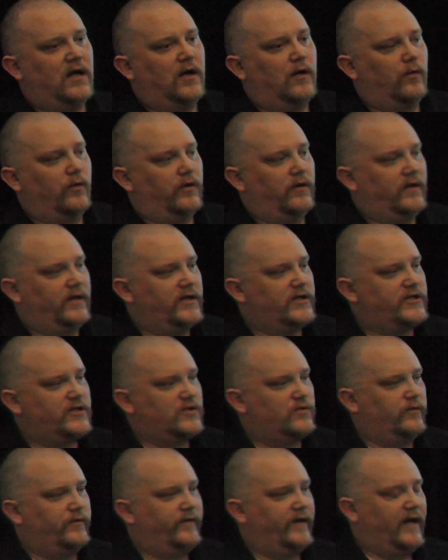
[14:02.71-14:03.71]
One of the
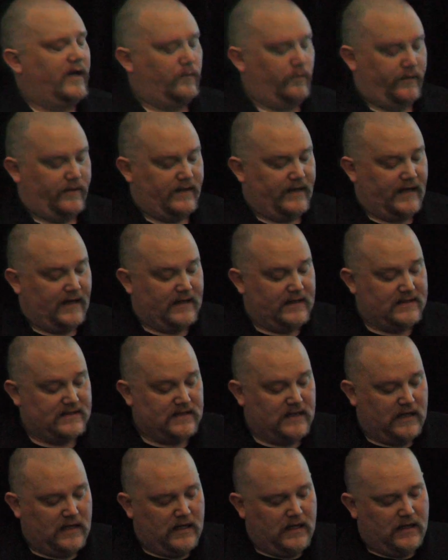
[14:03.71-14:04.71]
issues we've had with that is
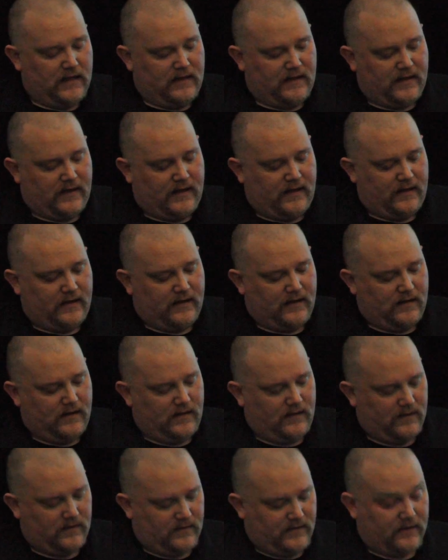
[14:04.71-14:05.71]
they
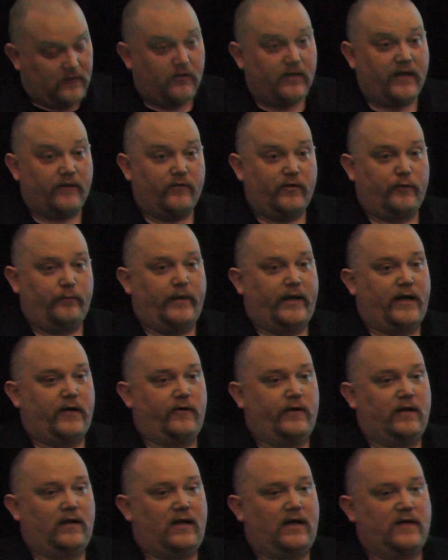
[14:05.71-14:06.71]
don't have good
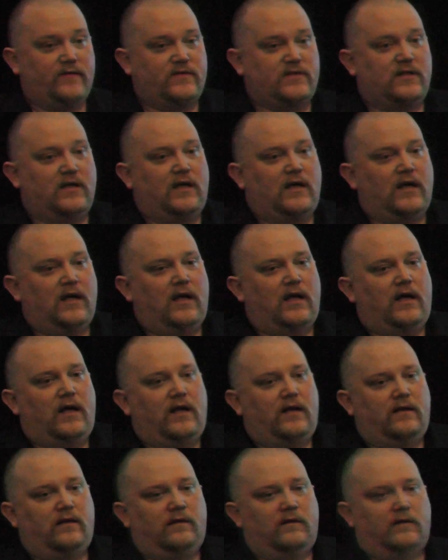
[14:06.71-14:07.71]
battery lives,
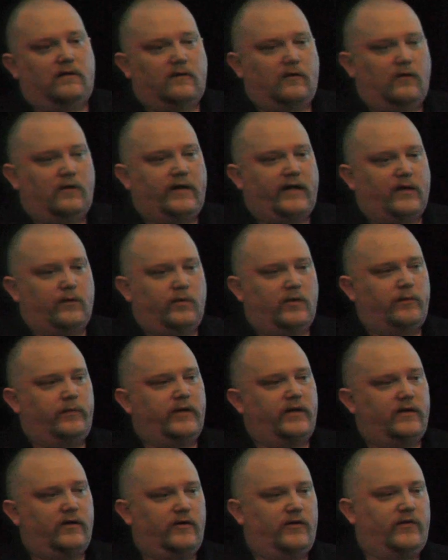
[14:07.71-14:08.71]
and they're only able to be
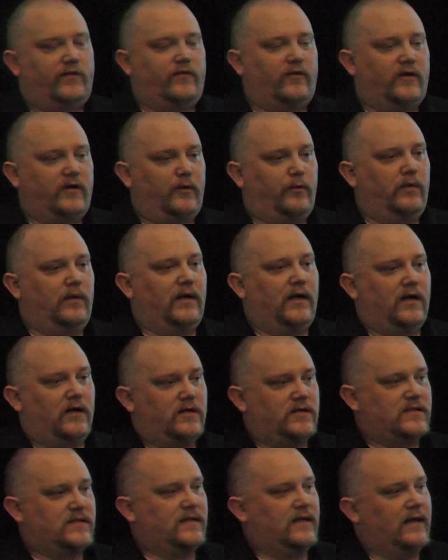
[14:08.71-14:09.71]
used for a couple
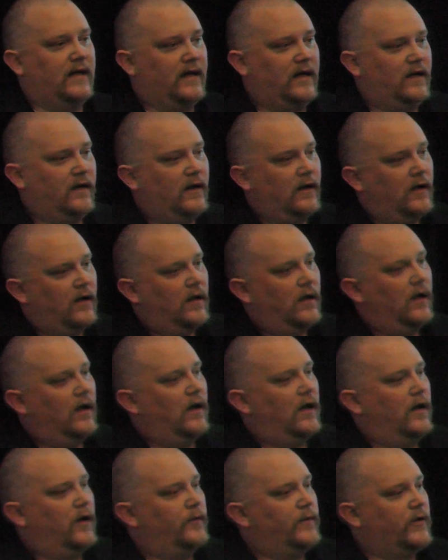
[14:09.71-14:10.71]
hours a day.
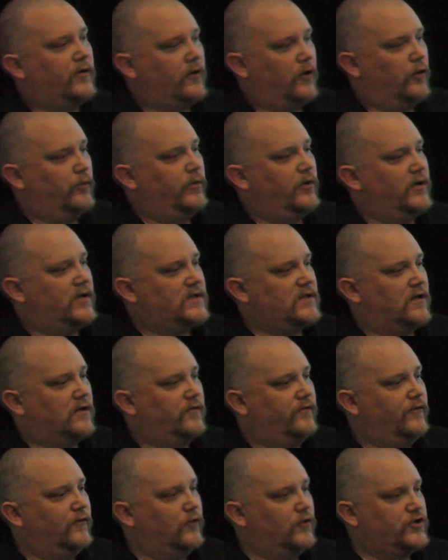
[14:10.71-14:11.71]
The Chromebooks on a
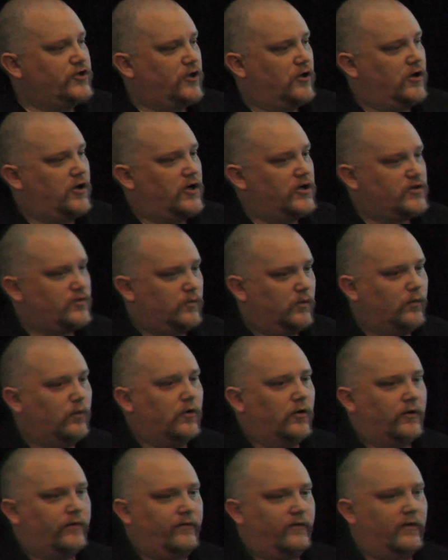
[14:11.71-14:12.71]
full charge will
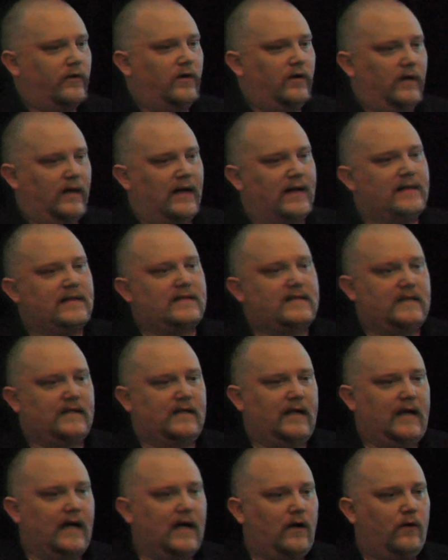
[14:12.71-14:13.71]
work for 9 to
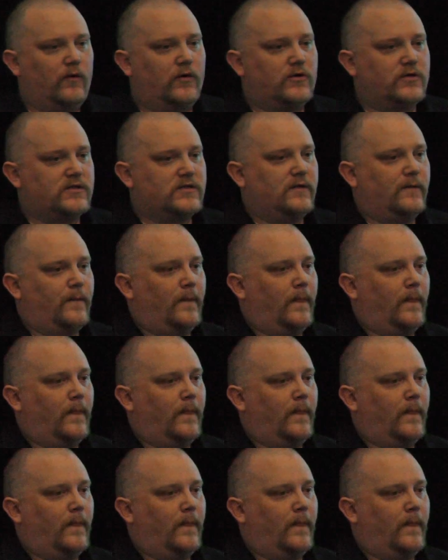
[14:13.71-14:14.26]
10 hours.